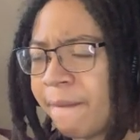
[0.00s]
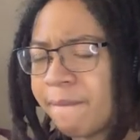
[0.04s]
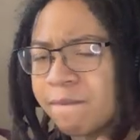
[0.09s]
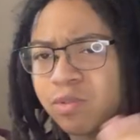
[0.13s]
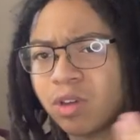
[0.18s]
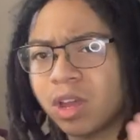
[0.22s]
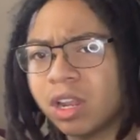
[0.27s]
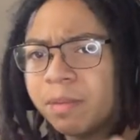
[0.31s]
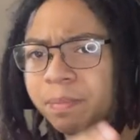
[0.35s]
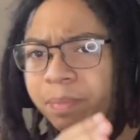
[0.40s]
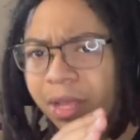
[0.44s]

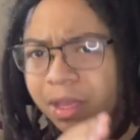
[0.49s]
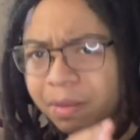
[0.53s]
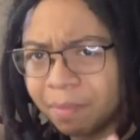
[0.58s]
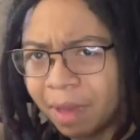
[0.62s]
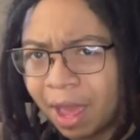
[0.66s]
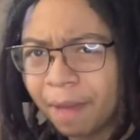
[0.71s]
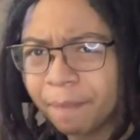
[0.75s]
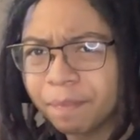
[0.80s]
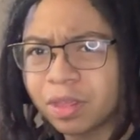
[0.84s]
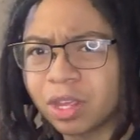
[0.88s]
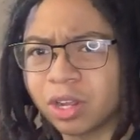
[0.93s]
try to play
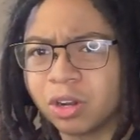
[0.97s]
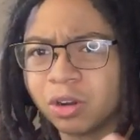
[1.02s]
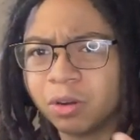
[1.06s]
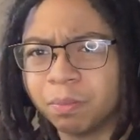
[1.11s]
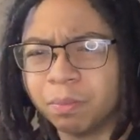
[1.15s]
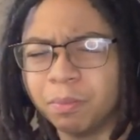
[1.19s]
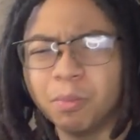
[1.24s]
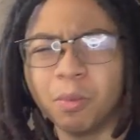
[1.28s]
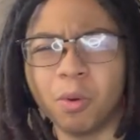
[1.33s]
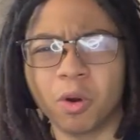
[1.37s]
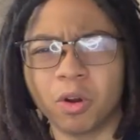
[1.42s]
maps that
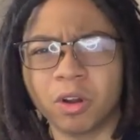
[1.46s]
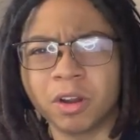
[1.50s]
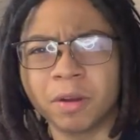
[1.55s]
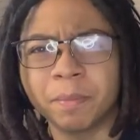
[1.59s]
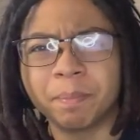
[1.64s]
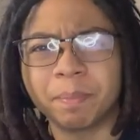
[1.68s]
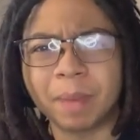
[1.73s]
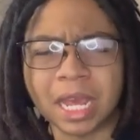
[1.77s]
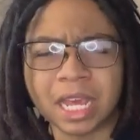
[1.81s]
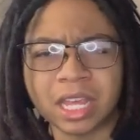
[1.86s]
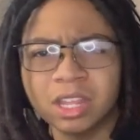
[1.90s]
are
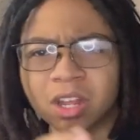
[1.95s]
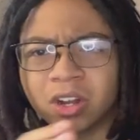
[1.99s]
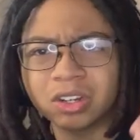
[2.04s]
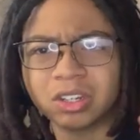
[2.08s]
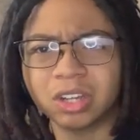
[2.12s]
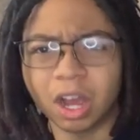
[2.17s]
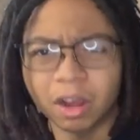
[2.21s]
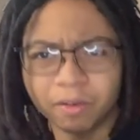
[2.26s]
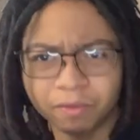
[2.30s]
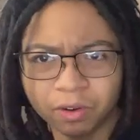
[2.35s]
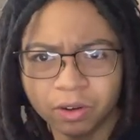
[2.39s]
more based on
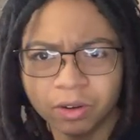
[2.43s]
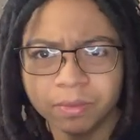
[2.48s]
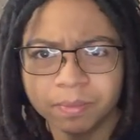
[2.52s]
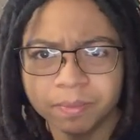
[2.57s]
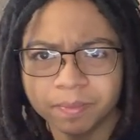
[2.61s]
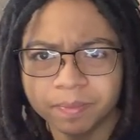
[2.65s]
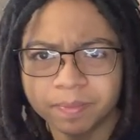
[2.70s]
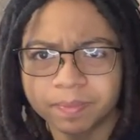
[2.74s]
cover.